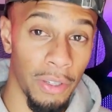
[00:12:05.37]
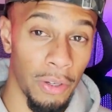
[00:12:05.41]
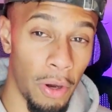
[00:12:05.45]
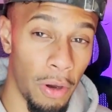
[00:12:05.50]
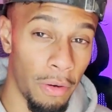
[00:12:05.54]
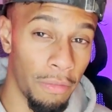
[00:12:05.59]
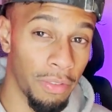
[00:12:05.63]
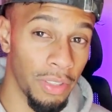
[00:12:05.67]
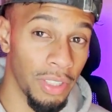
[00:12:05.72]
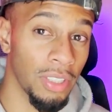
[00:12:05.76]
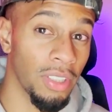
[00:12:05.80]

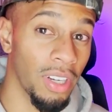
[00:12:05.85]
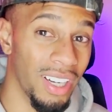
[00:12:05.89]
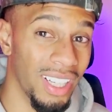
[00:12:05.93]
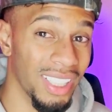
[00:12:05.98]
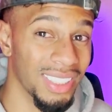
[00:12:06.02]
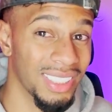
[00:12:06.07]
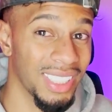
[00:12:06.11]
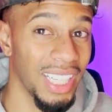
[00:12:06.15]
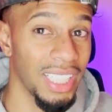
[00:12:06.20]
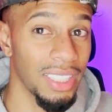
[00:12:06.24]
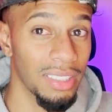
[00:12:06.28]
Hopefully you guys
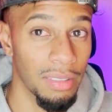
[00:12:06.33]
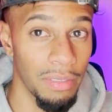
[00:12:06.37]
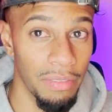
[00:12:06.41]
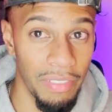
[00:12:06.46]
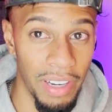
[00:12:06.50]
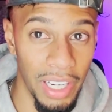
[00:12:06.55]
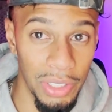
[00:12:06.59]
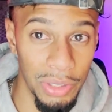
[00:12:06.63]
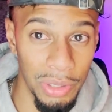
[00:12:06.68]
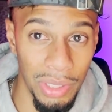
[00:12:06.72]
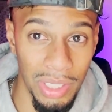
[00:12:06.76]
gain some
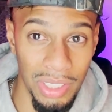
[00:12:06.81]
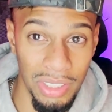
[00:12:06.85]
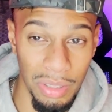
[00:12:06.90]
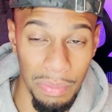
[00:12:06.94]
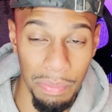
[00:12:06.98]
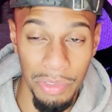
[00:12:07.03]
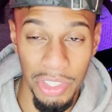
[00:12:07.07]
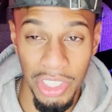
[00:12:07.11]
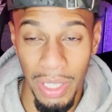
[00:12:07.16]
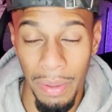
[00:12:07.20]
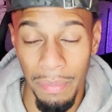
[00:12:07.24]
value and some
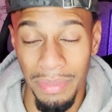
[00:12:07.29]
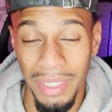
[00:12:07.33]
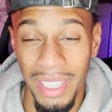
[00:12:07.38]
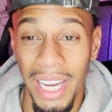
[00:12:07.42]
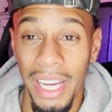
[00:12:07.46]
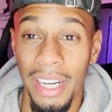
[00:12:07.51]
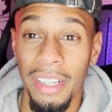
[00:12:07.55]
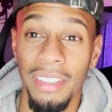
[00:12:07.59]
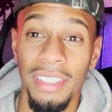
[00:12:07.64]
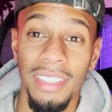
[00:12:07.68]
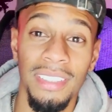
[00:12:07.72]
gems
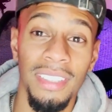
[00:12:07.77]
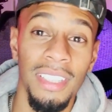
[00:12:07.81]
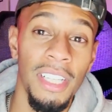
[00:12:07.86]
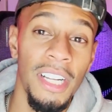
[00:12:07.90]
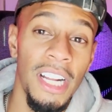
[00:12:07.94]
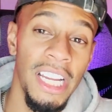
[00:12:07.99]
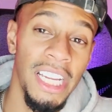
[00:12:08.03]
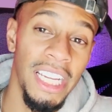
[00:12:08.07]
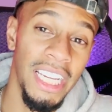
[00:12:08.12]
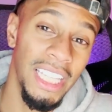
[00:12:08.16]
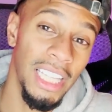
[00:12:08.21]
out of this.
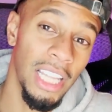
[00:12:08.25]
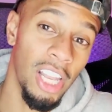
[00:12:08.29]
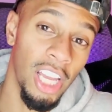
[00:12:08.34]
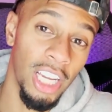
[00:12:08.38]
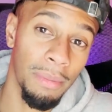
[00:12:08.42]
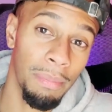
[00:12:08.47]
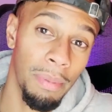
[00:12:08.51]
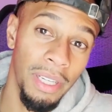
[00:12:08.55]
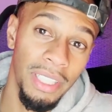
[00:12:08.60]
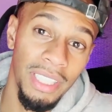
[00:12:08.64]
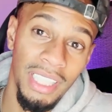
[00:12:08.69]
Hit the like
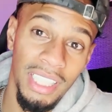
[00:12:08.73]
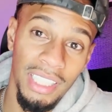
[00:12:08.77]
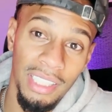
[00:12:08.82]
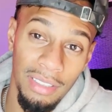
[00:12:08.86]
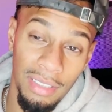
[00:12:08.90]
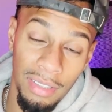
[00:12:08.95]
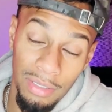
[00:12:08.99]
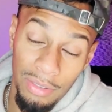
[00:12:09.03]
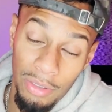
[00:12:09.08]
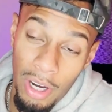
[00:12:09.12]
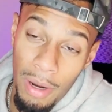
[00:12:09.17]
button, hit the
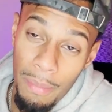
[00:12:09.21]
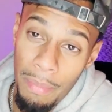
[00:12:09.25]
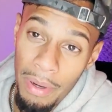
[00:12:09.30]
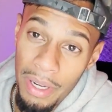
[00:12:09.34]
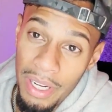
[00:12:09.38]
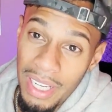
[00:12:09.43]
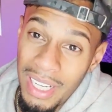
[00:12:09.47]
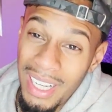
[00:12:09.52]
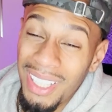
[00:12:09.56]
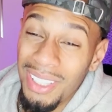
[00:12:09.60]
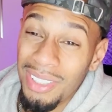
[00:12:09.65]
subscribe button,
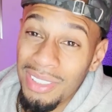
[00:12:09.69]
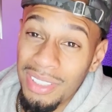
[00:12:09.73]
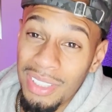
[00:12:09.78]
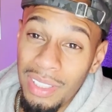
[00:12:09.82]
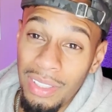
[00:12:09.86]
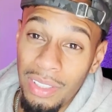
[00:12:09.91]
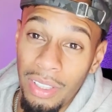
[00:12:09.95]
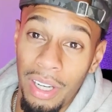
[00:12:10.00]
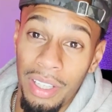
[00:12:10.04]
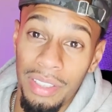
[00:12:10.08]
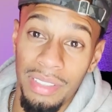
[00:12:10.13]
and I'll see you
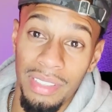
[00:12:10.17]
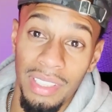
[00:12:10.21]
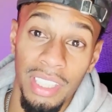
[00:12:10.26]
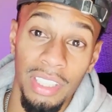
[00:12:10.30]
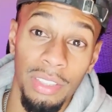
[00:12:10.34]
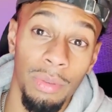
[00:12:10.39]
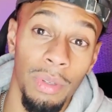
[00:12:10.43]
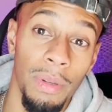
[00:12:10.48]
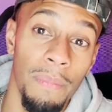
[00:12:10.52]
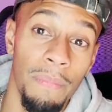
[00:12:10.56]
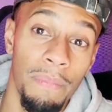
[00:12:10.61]
guys in the next
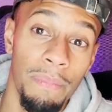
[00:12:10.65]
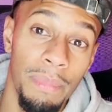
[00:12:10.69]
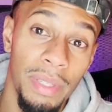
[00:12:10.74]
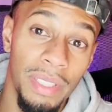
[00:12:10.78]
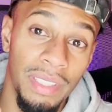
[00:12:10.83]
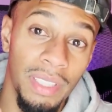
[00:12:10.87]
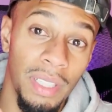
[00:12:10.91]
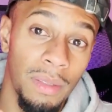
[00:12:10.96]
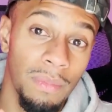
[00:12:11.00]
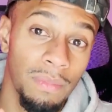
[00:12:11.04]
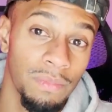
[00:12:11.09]
one. Peace
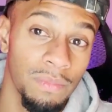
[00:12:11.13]
out.